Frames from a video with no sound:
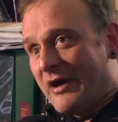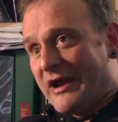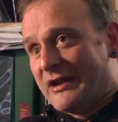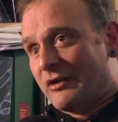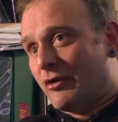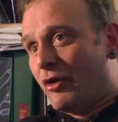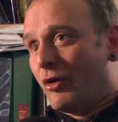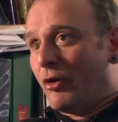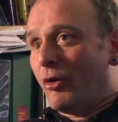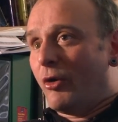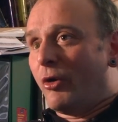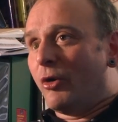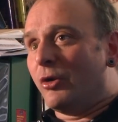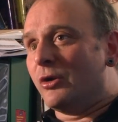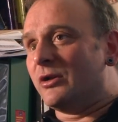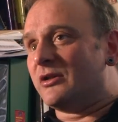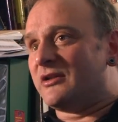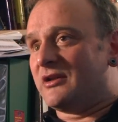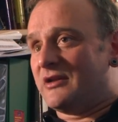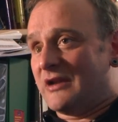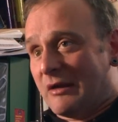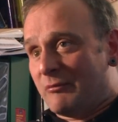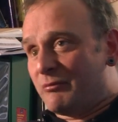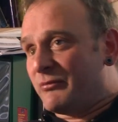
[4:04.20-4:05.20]
write all
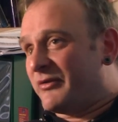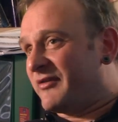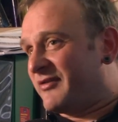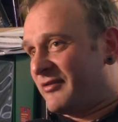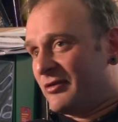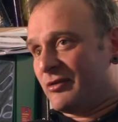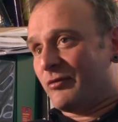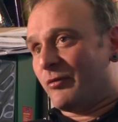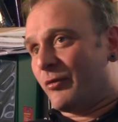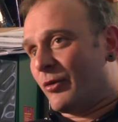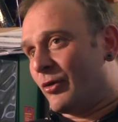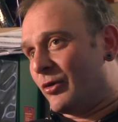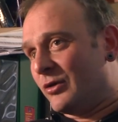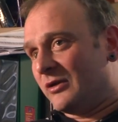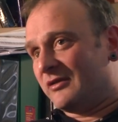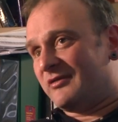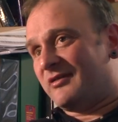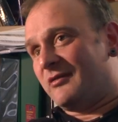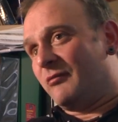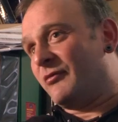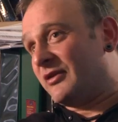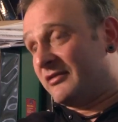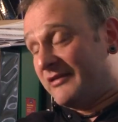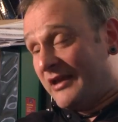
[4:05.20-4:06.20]
the numbers in the world
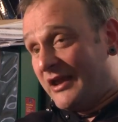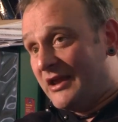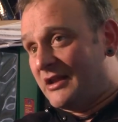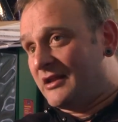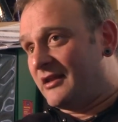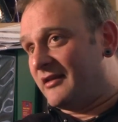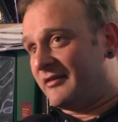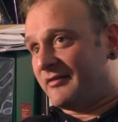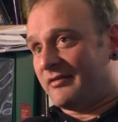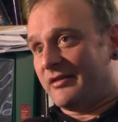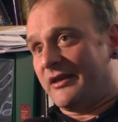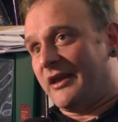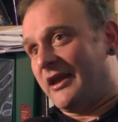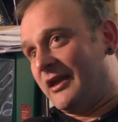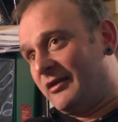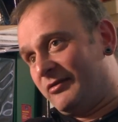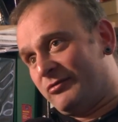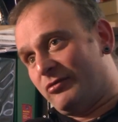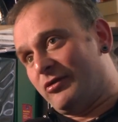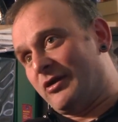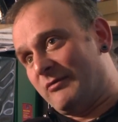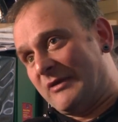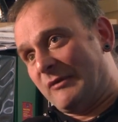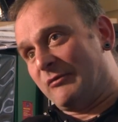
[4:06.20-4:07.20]
simultaneously
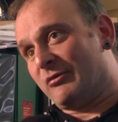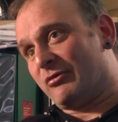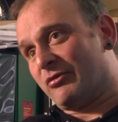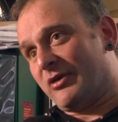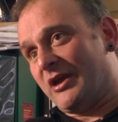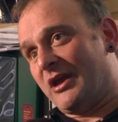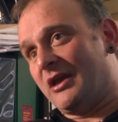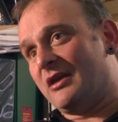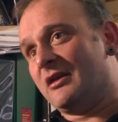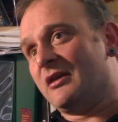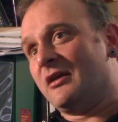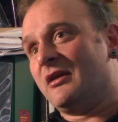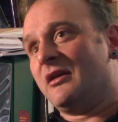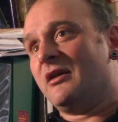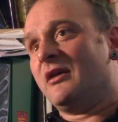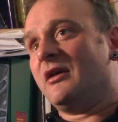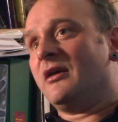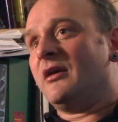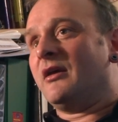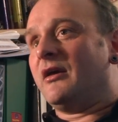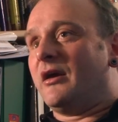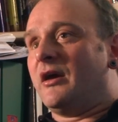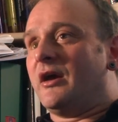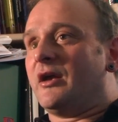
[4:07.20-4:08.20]
into your memory
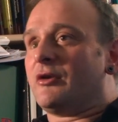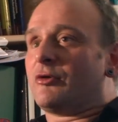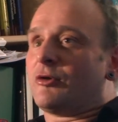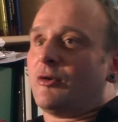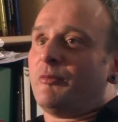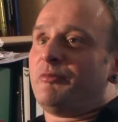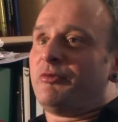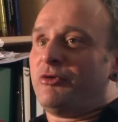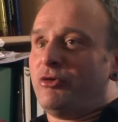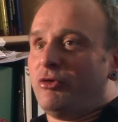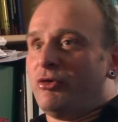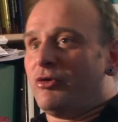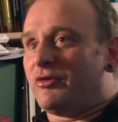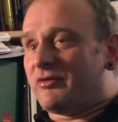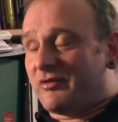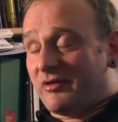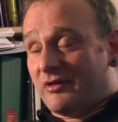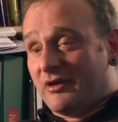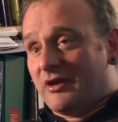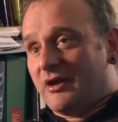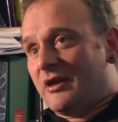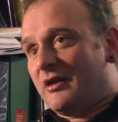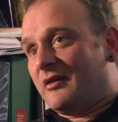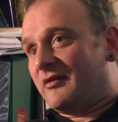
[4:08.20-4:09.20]
and compute
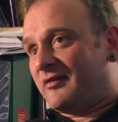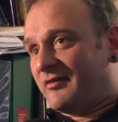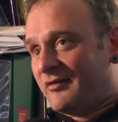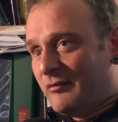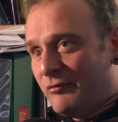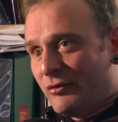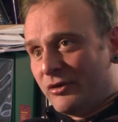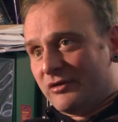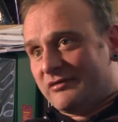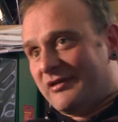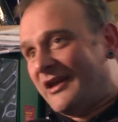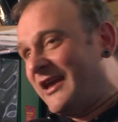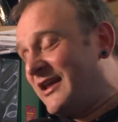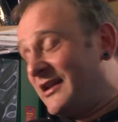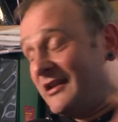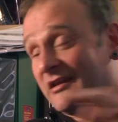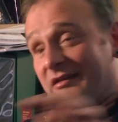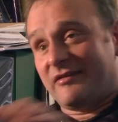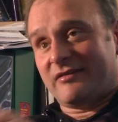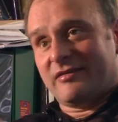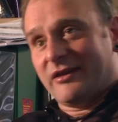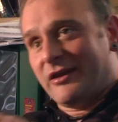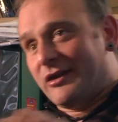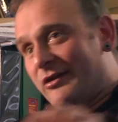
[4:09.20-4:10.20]

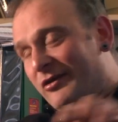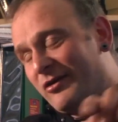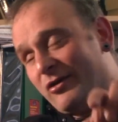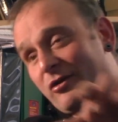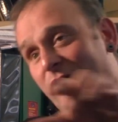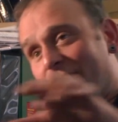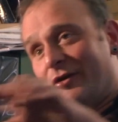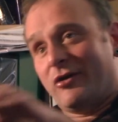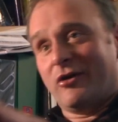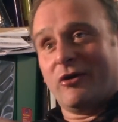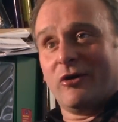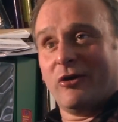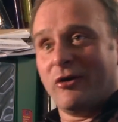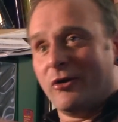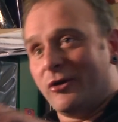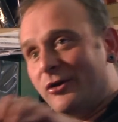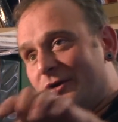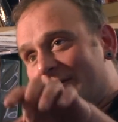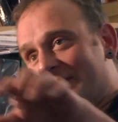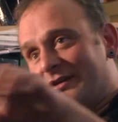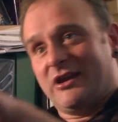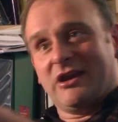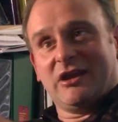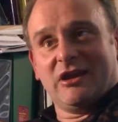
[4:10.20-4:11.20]
simultaneously
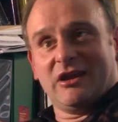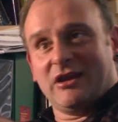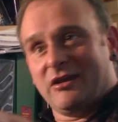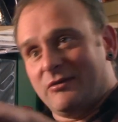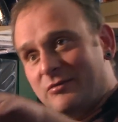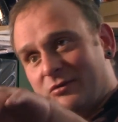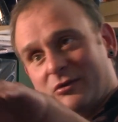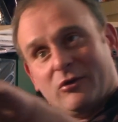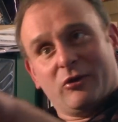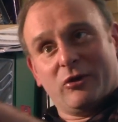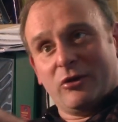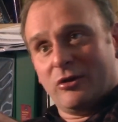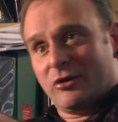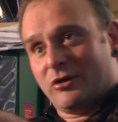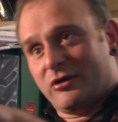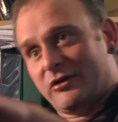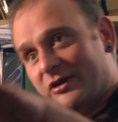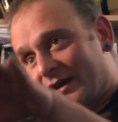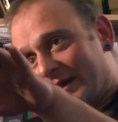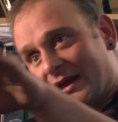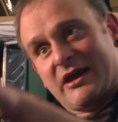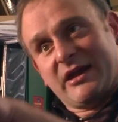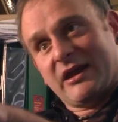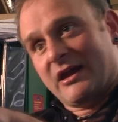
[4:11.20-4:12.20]
all the all
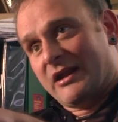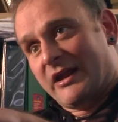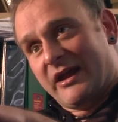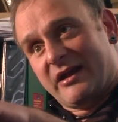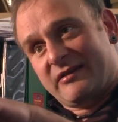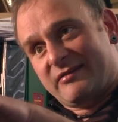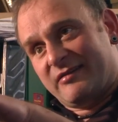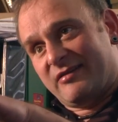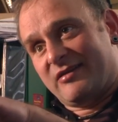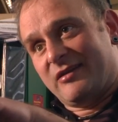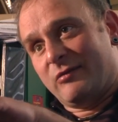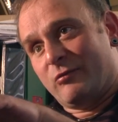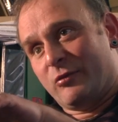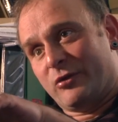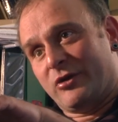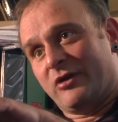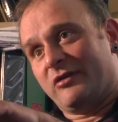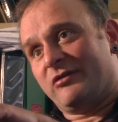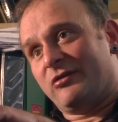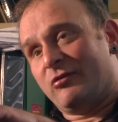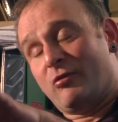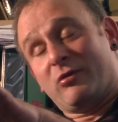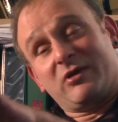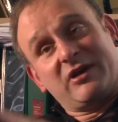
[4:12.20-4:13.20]
the calculations you want to
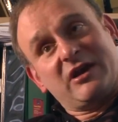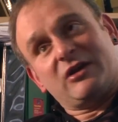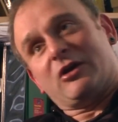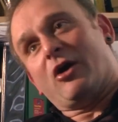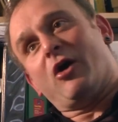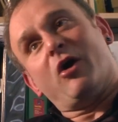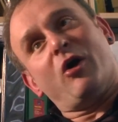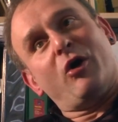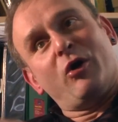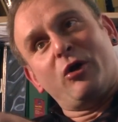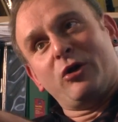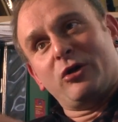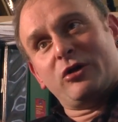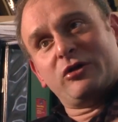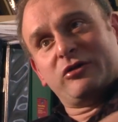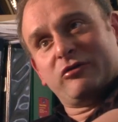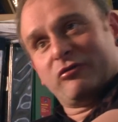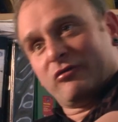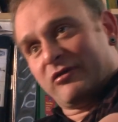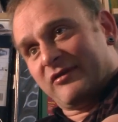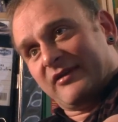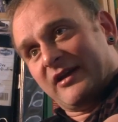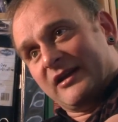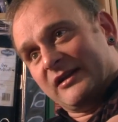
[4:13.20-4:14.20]
do and get all the
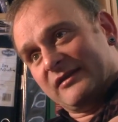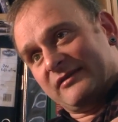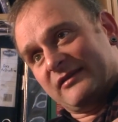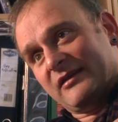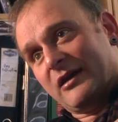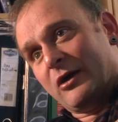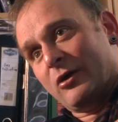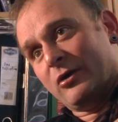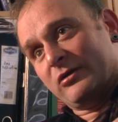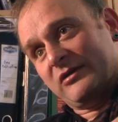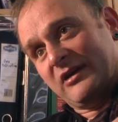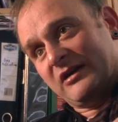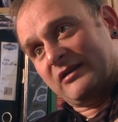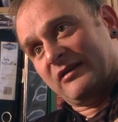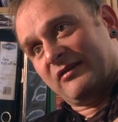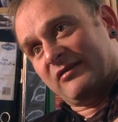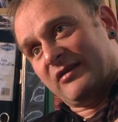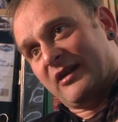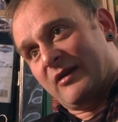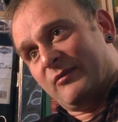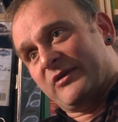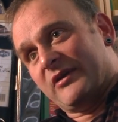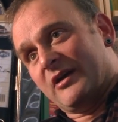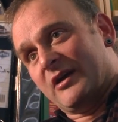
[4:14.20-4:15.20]
results out at the
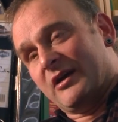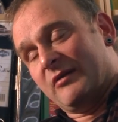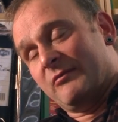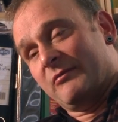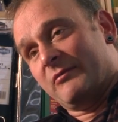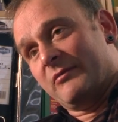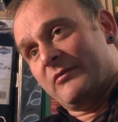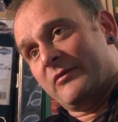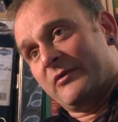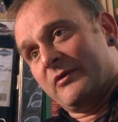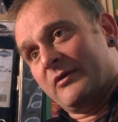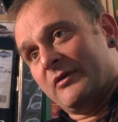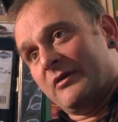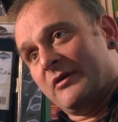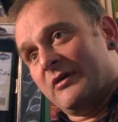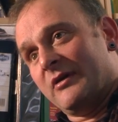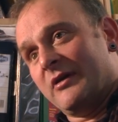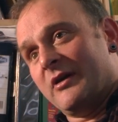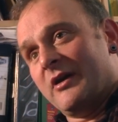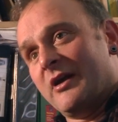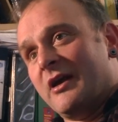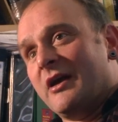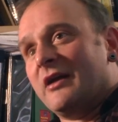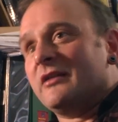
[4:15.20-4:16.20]
same time.
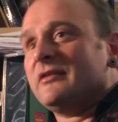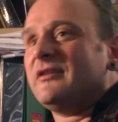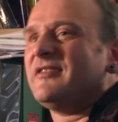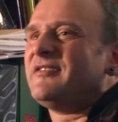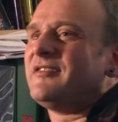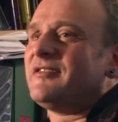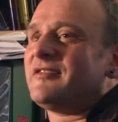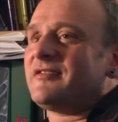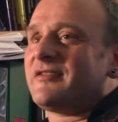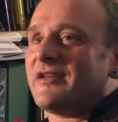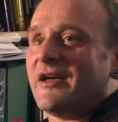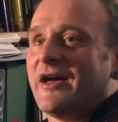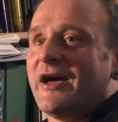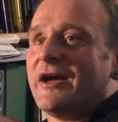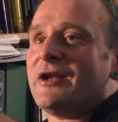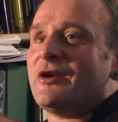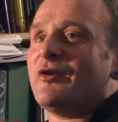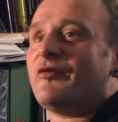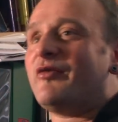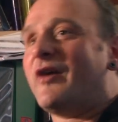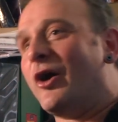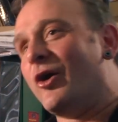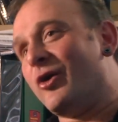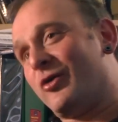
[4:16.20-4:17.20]
This is kind
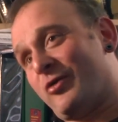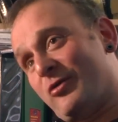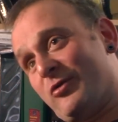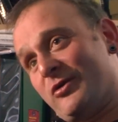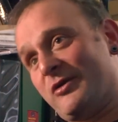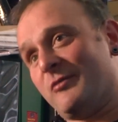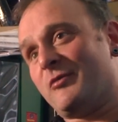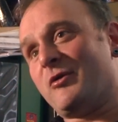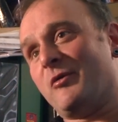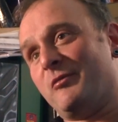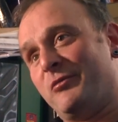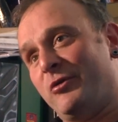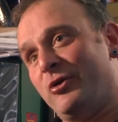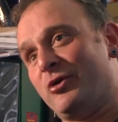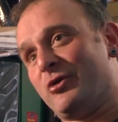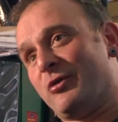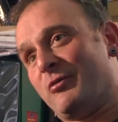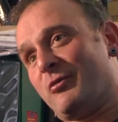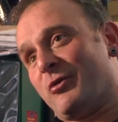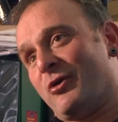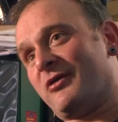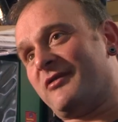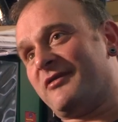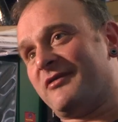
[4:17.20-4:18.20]
of how a quantum computer
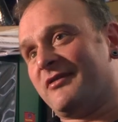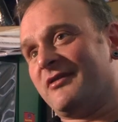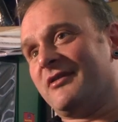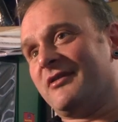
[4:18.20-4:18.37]
works.